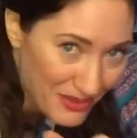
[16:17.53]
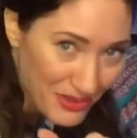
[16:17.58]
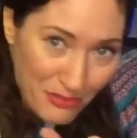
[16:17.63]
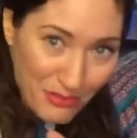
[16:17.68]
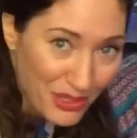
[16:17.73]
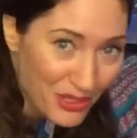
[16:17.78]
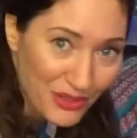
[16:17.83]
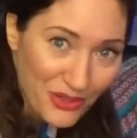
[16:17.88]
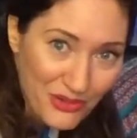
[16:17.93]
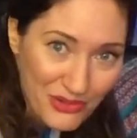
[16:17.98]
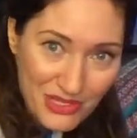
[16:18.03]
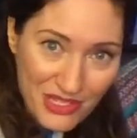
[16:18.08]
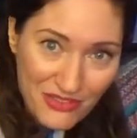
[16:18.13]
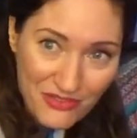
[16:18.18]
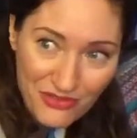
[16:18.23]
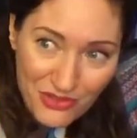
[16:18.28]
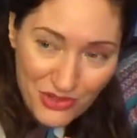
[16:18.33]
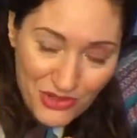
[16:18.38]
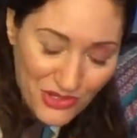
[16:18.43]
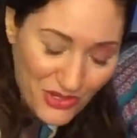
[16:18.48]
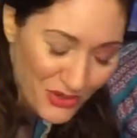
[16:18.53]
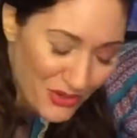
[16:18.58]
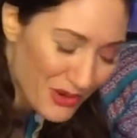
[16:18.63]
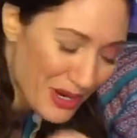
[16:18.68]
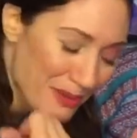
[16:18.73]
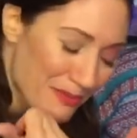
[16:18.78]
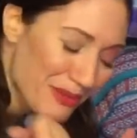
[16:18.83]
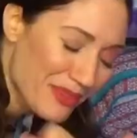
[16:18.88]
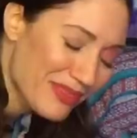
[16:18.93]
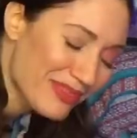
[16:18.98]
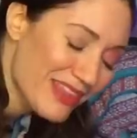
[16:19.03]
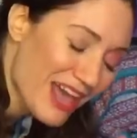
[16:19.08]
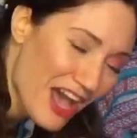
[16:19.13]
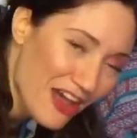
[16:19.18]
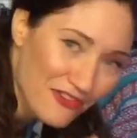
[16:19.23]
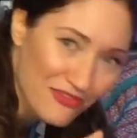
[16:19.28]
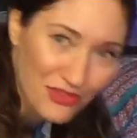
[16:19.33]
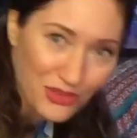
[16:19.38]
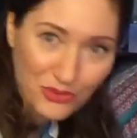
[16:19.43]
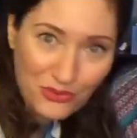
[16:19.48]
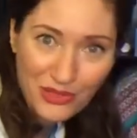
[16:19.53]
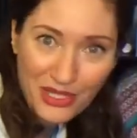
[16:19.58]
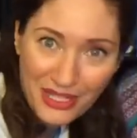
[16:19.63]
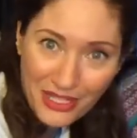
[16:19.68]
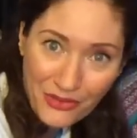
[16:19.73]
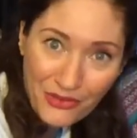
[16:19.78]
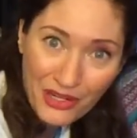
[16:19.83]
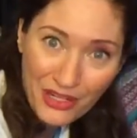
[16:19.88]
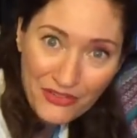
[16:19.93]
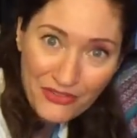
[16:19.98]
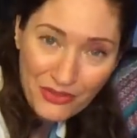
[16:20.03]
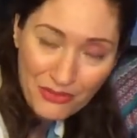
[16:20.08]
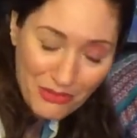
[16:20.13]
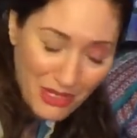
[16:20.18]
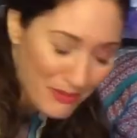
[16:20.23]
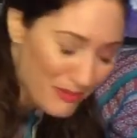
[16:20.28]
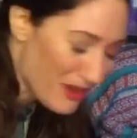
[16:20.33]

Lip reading: The pillows didn't feel so great, but that felt really great for my